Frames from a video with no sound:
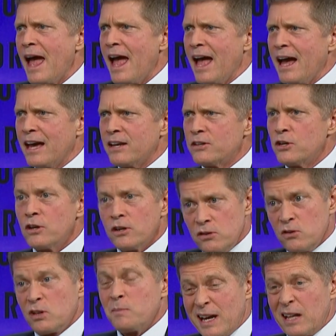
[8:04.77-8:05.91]
And
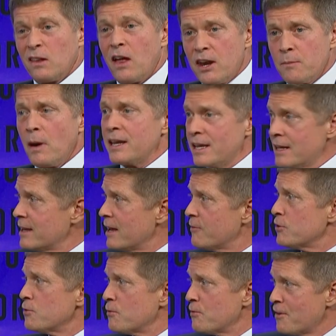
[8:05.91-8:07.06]
you could make a lot of money
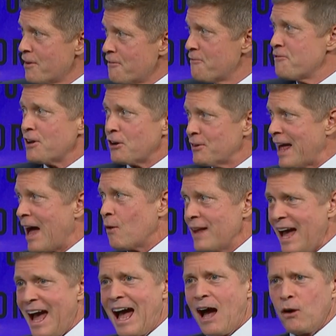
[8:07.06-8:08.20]
if you figured
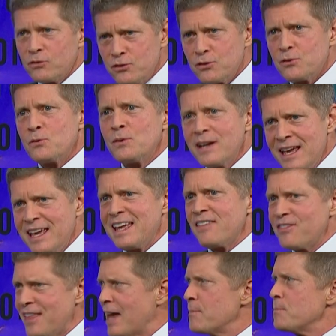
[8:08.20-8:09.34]
out how to
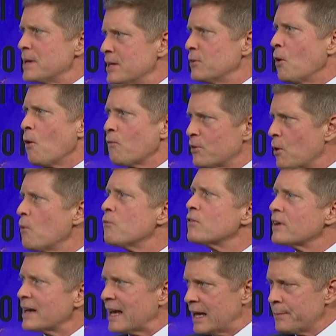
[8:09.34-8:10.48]
hit that beat over and
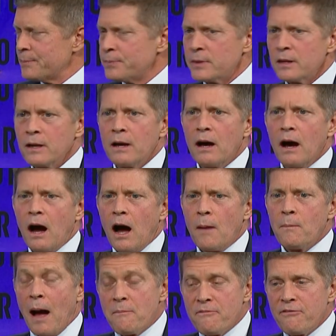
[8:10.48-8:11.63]
over again
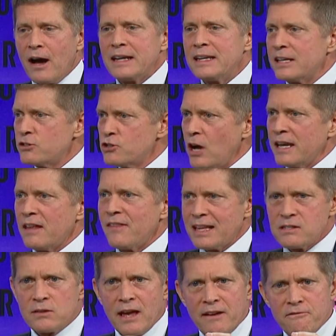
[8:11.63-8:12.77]
um, finding in China
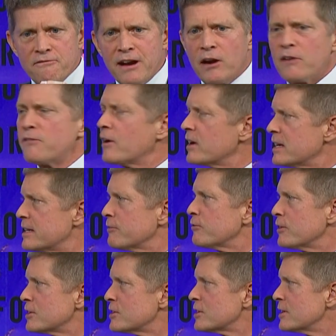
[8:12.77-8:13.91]
that's a very, very
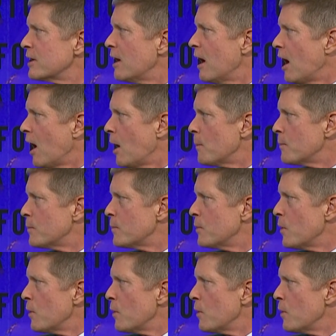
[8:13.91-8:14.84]
different um,